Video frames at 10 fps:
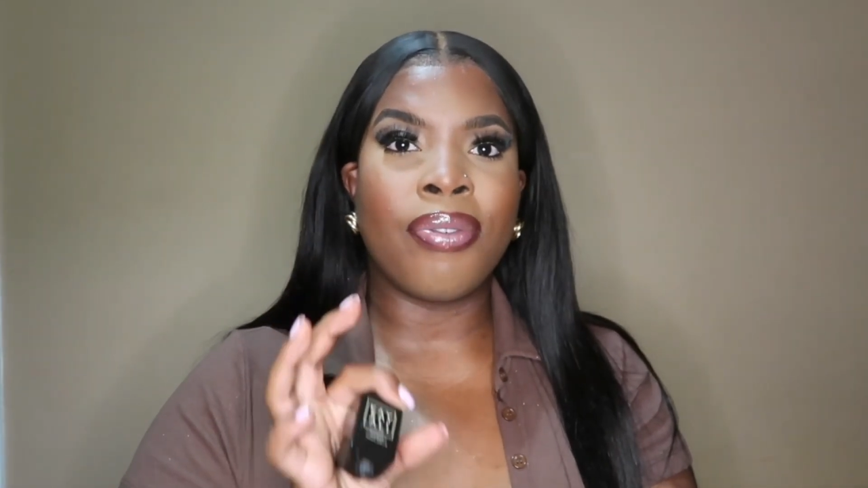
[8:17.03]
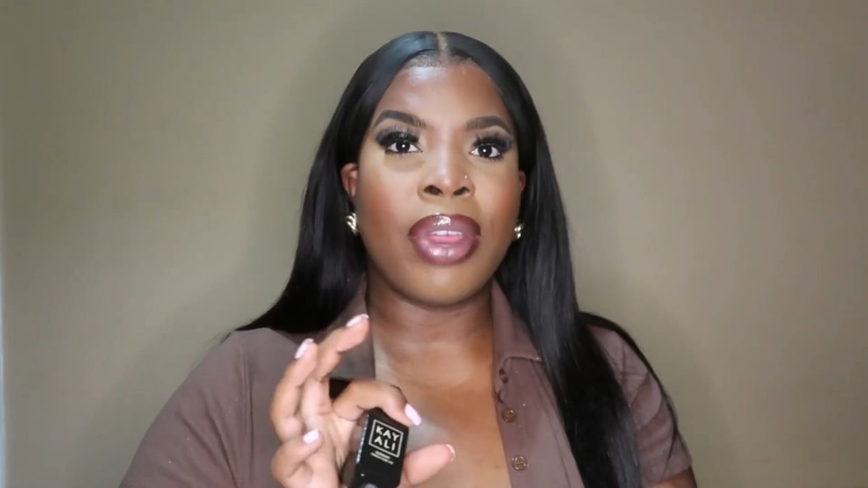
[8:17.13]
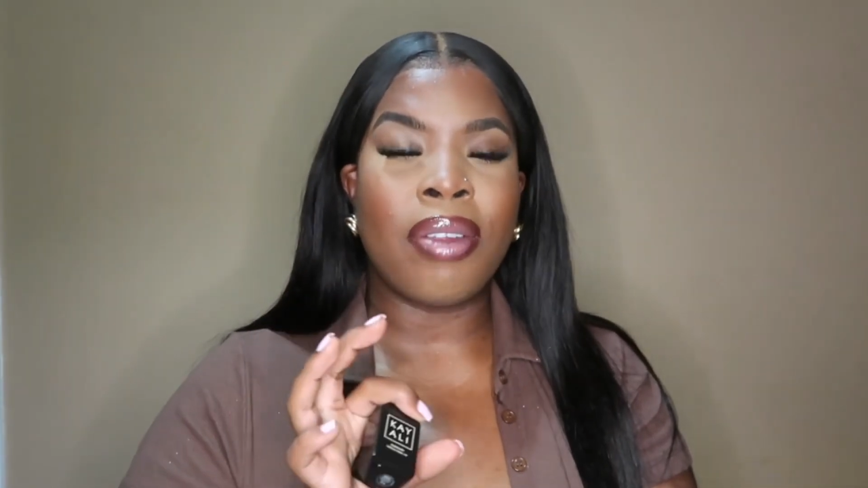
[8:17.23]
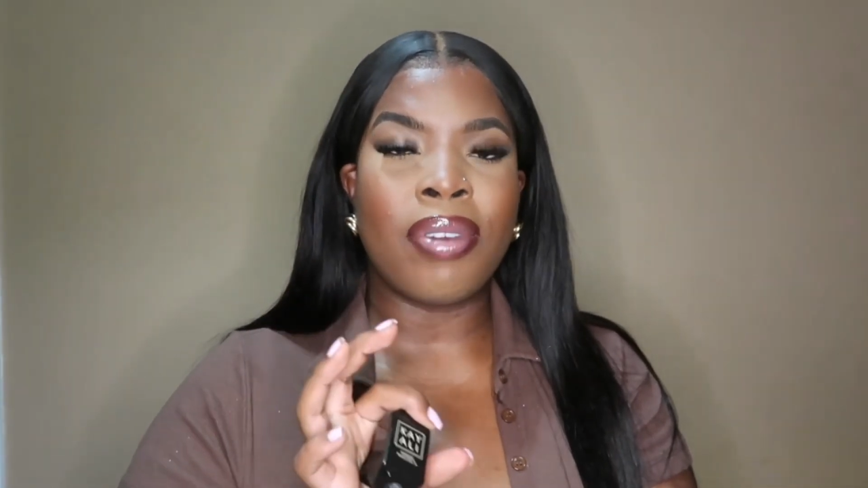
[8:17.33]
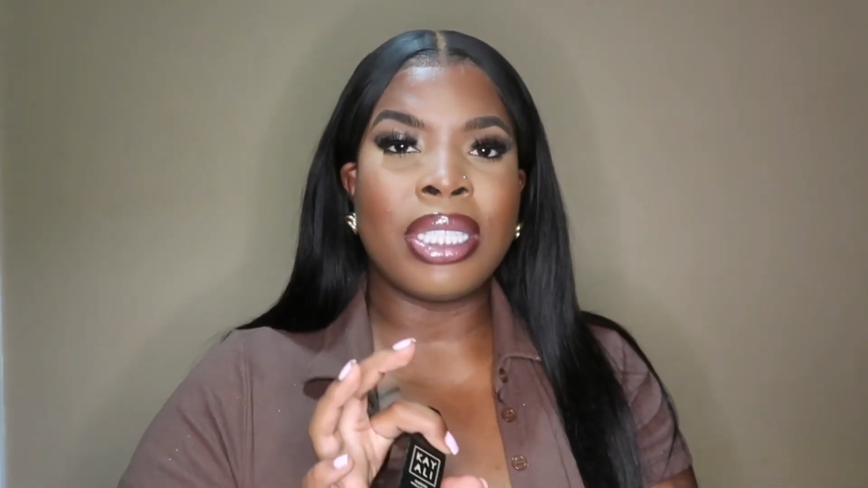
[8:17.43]

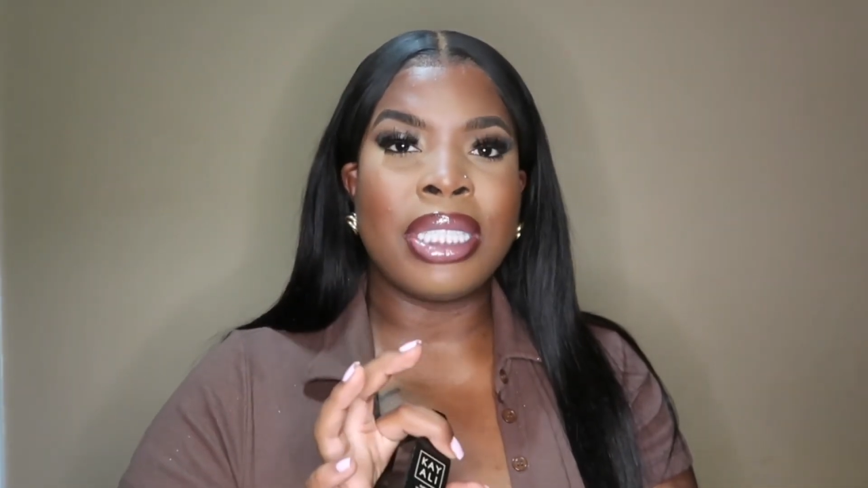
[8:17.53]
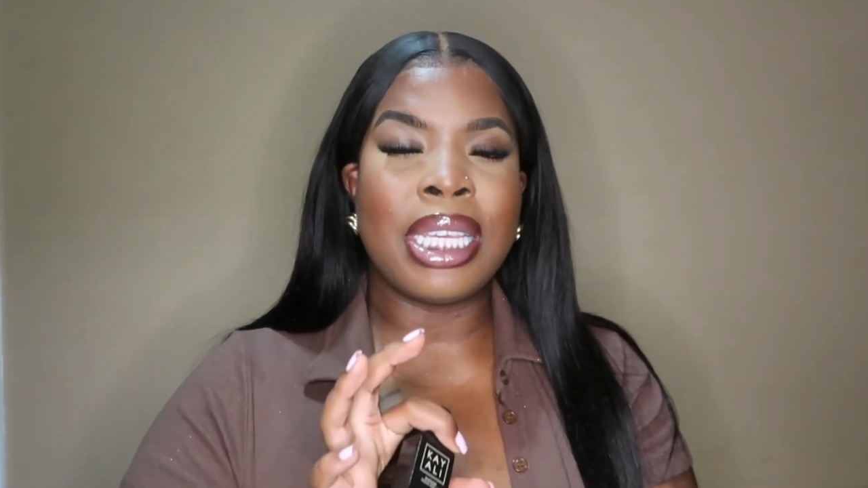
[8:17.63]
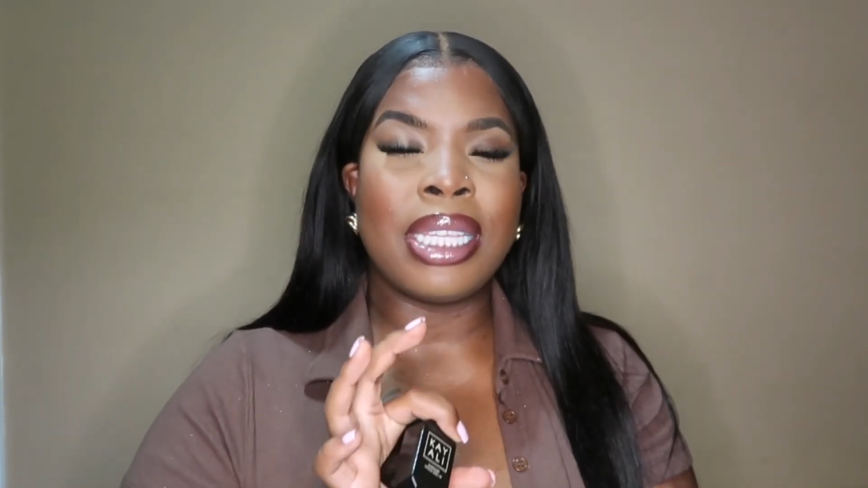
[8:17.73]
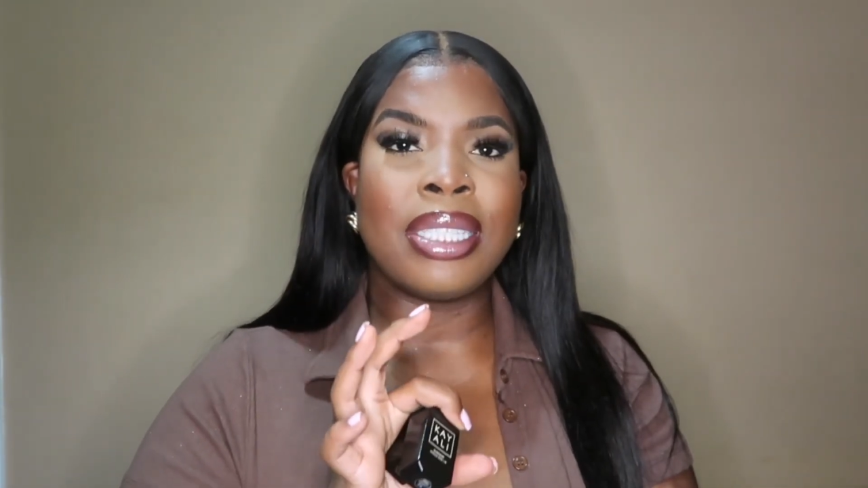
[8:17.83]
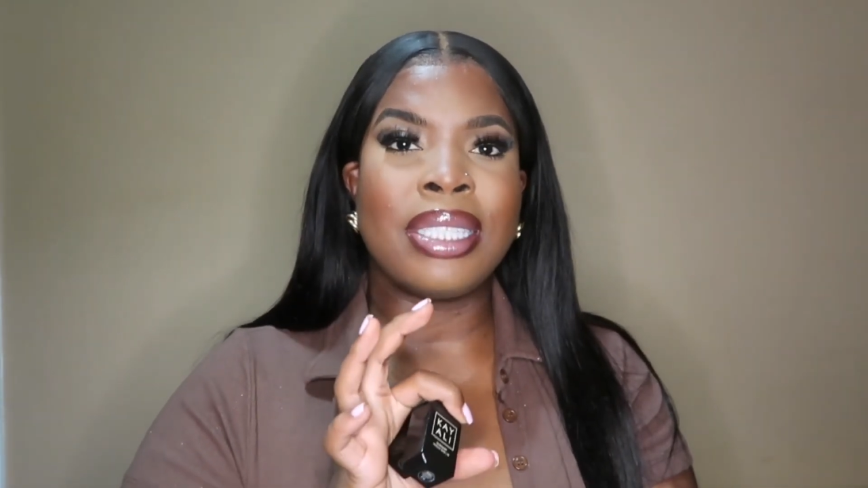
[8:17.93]

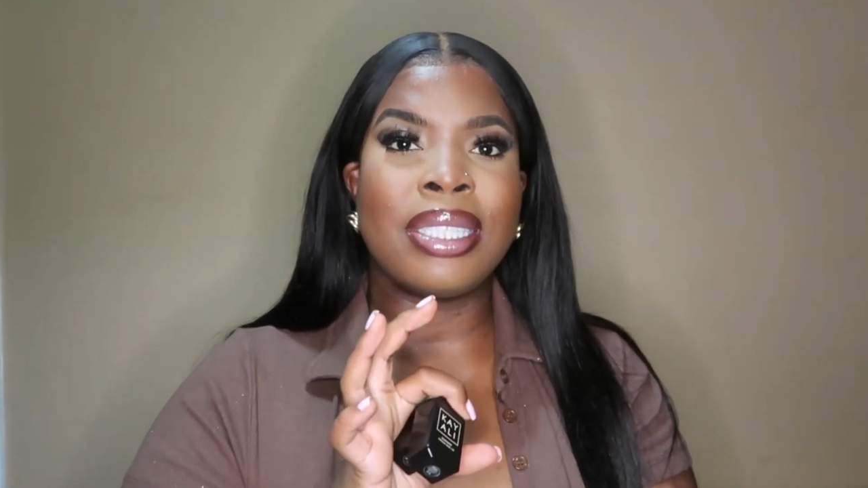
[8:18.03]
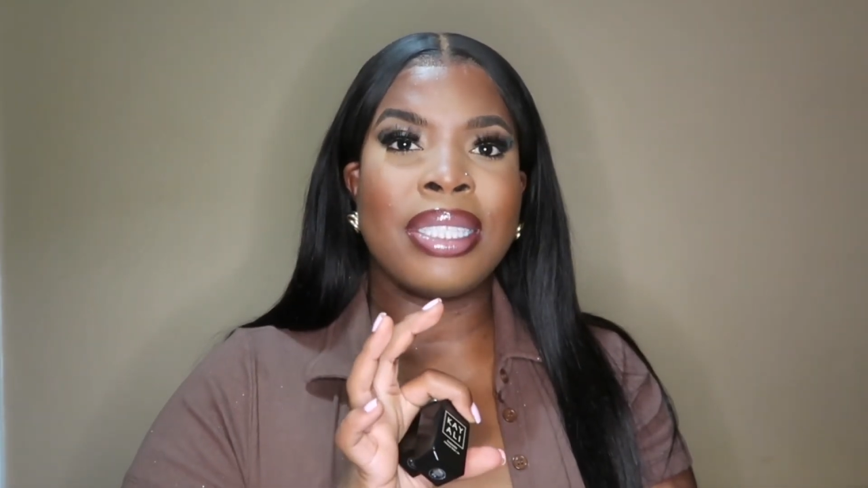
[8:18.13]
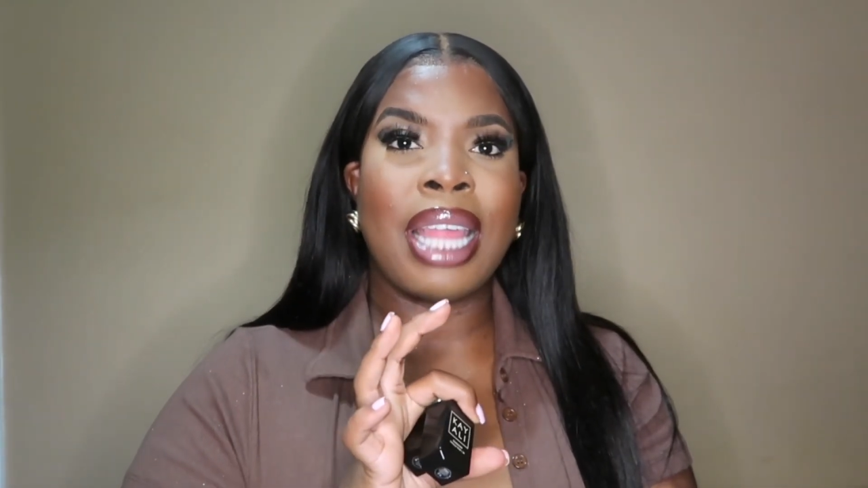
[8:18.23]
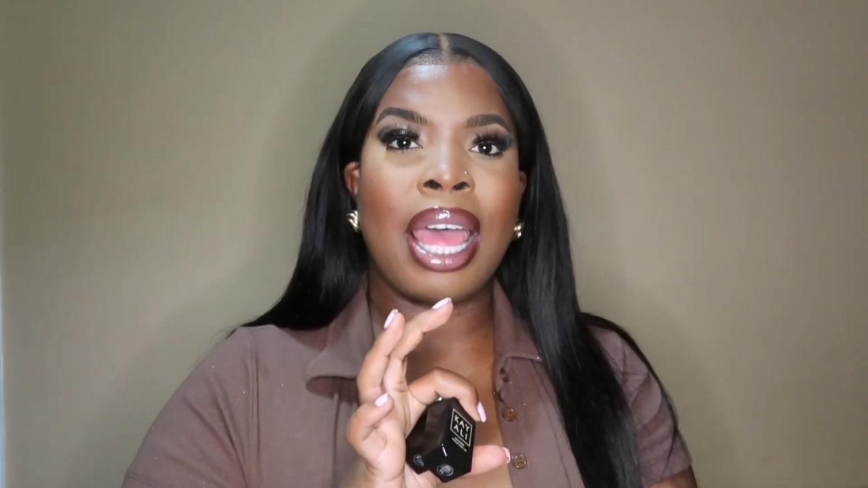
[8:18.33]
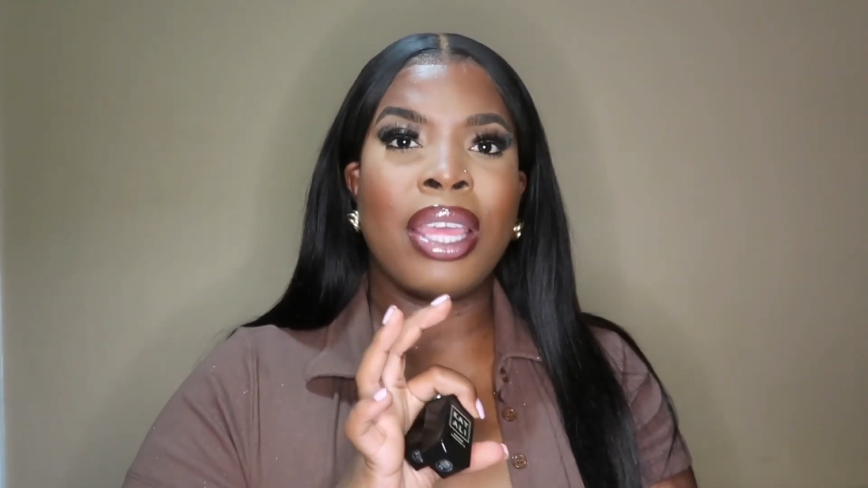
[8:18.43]
fragrances
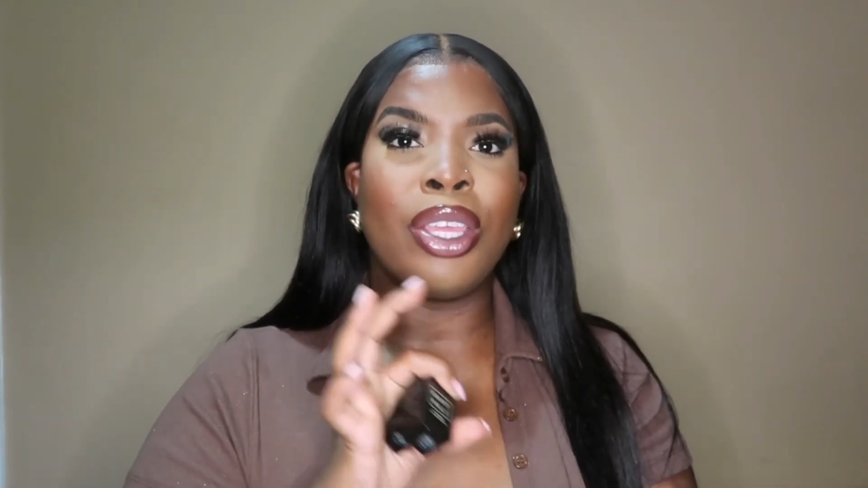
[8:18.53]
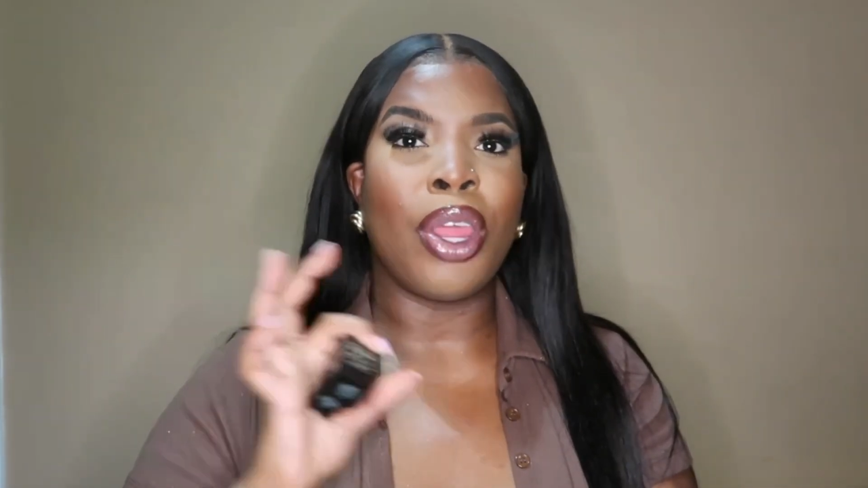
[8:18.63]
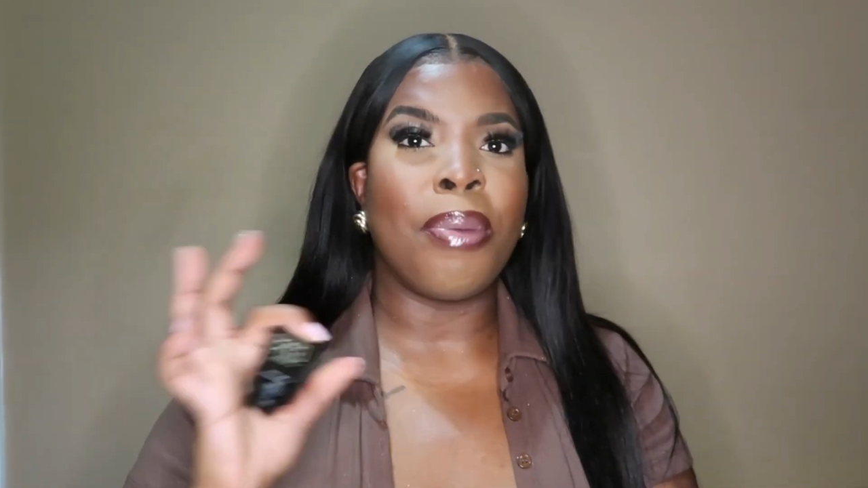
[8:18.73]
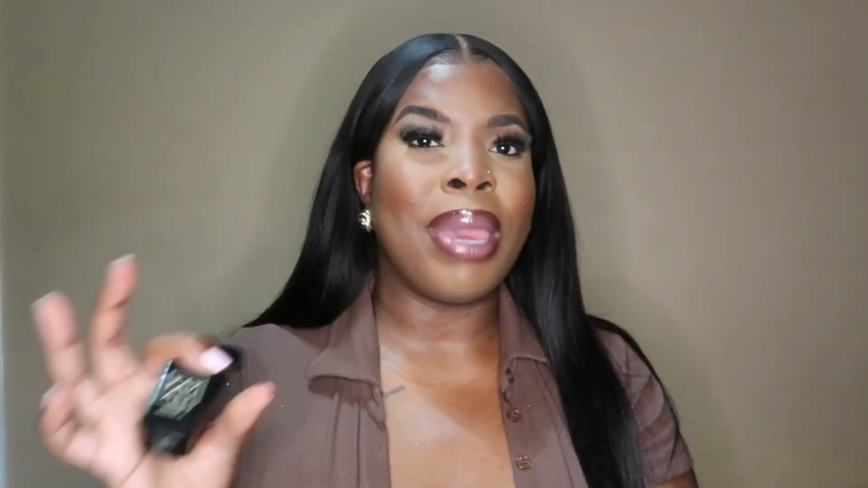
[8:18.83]
that, you know,